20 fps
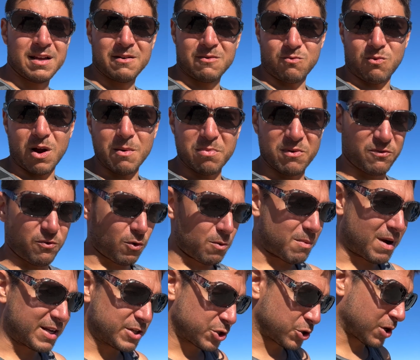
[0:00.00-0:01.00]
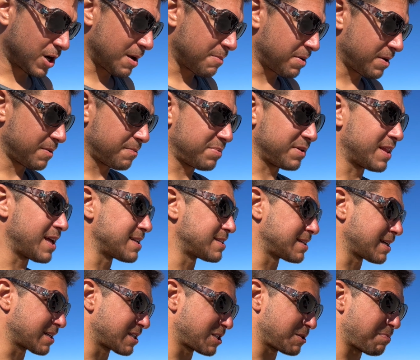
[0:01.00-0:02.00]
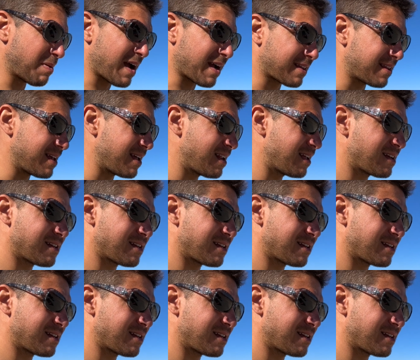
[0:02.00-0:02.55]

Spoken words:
right before my trip, but that's expected.